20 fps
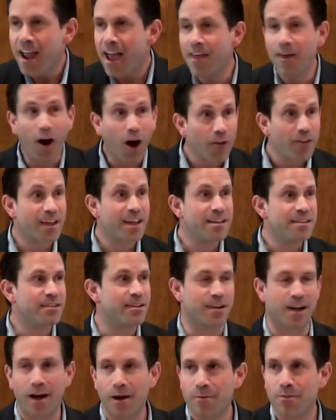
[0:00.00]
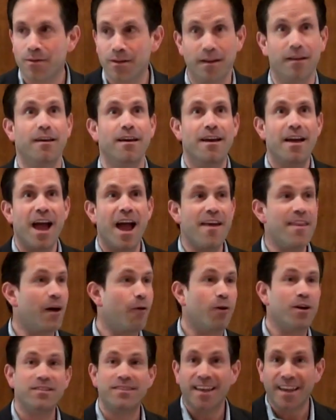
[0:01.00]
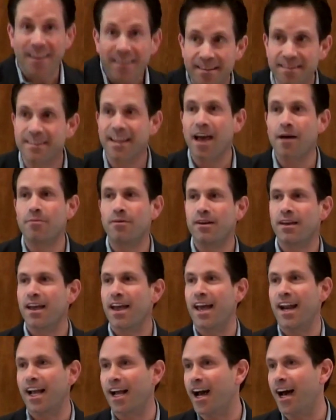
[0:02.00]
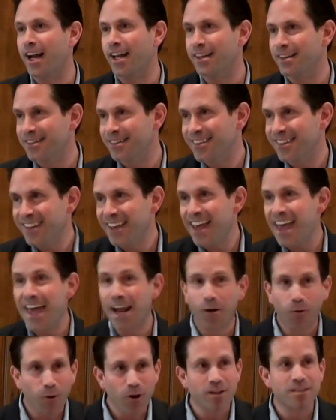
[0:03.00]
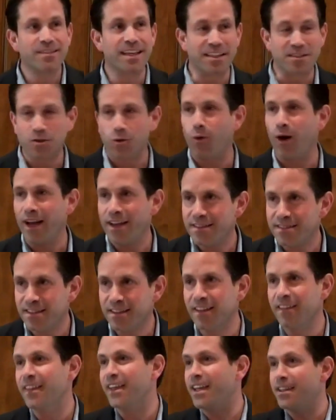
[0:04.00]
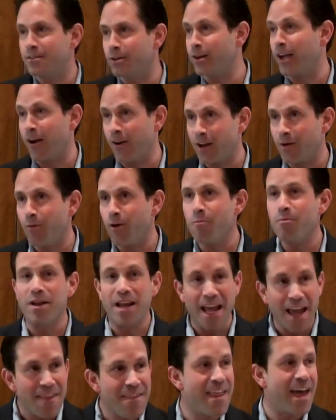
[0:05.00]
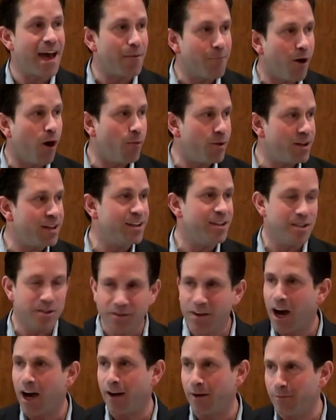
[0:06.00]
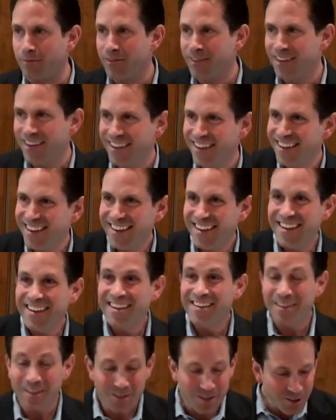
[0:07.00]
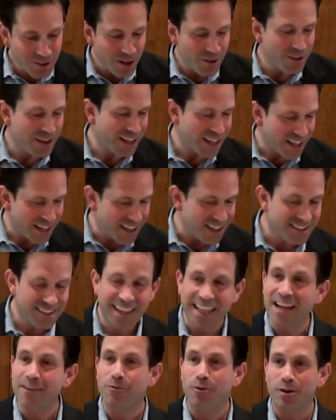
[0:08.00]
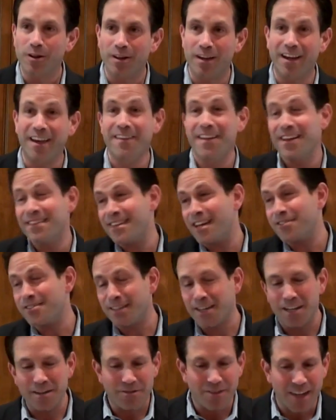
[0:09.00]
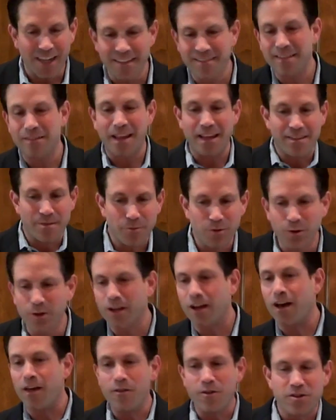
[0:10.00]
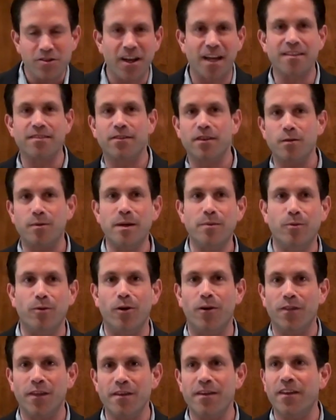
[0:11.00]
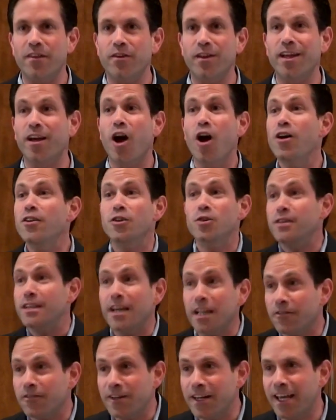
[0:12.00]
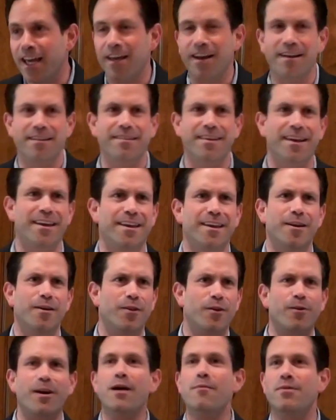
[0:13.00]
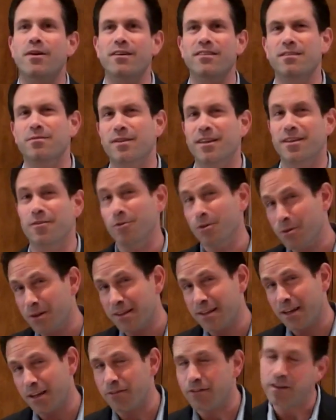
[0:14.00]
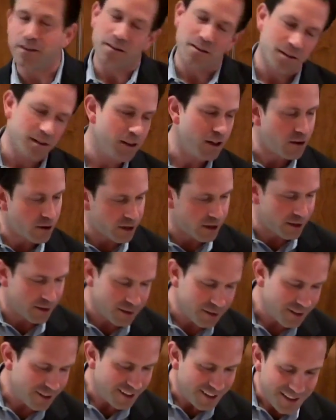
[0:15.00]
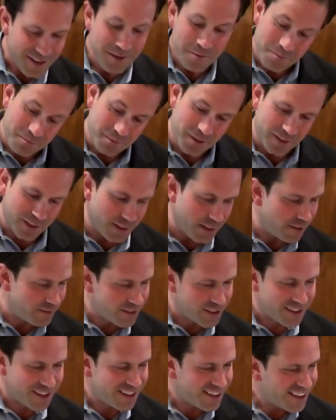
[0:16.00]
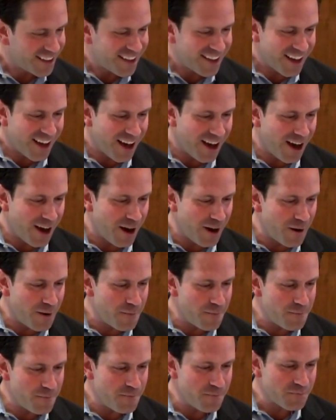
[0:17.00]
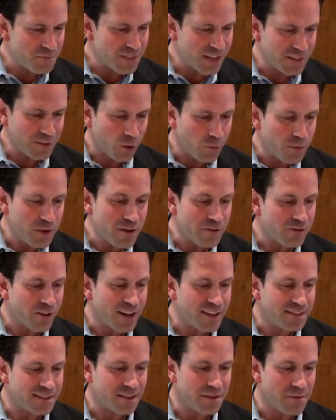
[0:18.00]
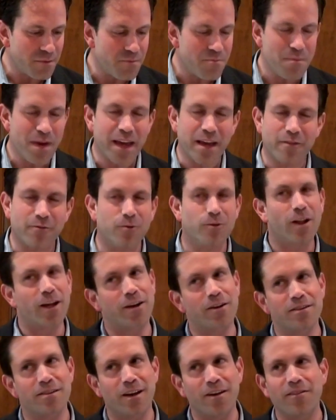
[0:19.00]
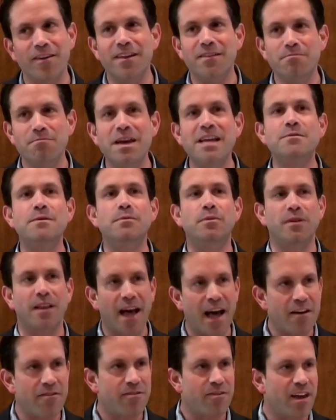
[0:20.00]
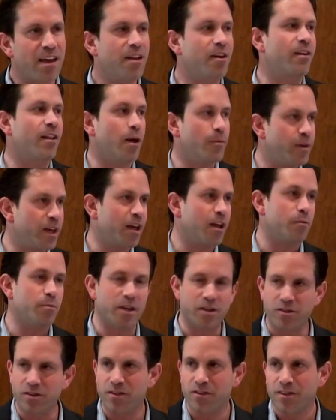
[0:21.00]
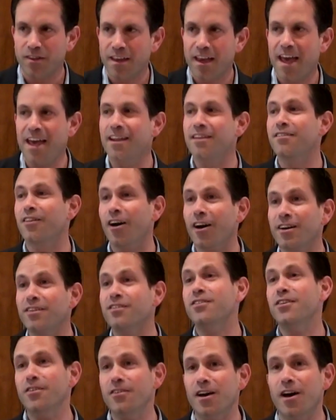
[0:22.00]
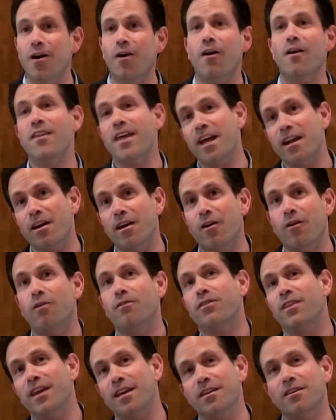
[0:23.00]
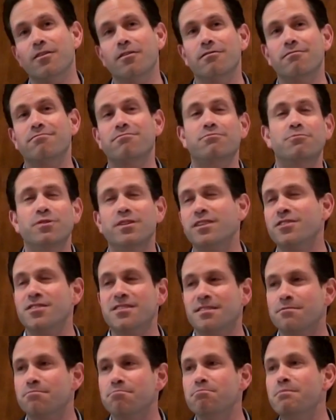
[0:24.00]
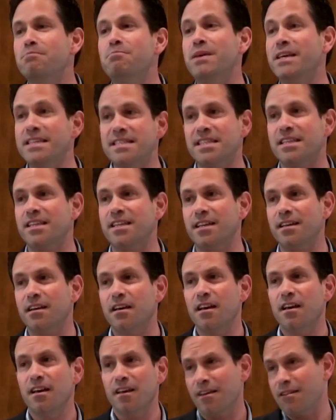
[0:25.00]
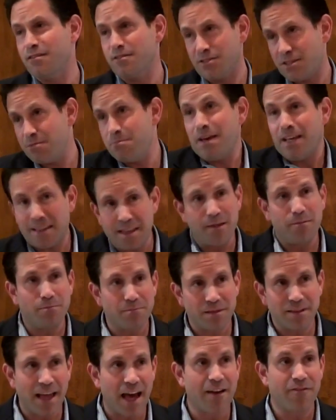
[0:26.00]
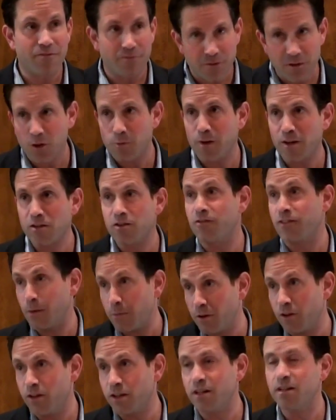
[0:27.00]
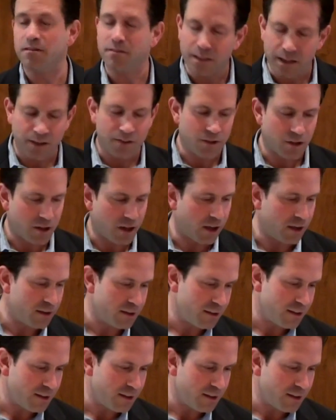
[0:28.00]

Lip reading: And all the kids look up, and that 1 second snap, and I got it. And it works like twice, and then the kids don't care anymore, but in that moment, you got it. So it's a great way to get kids and get everyone to look. And then it's actually kind of funny, because then as I'm doing other shots of other people at the end, they're like, do the elephant again. And it's like, the grandparents are like, you really want the elephant? Okay. But they love it. Don't be afraid to make a fool out of yourself. It makes people laugh, and it'll help you get good pictures. And as long as you know, and they know, that you're really just being silly to make them laugh for the picture, for them to look good, it's okay.